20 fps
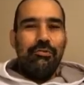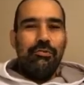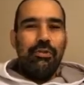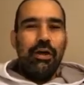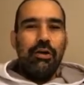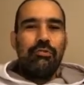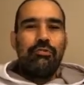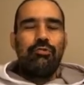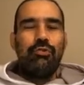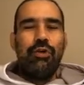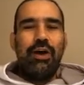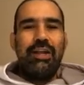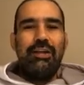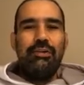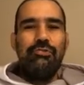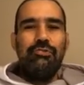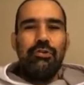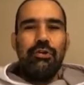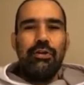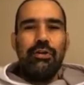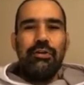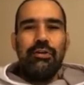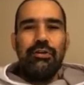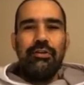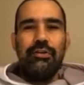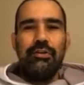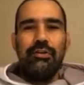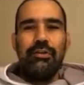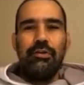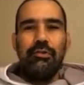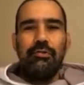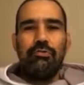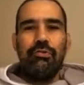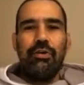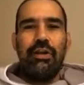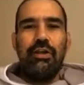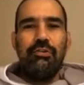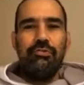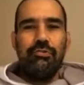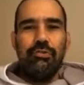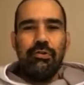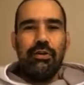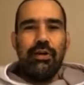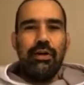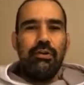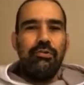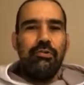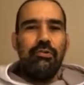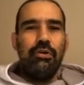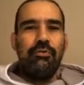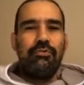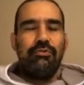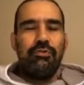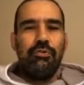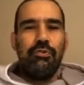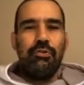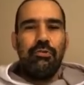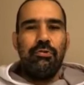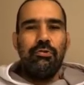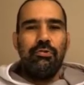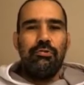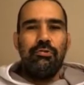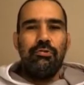the Australian John. The Australian John. I don't know if you know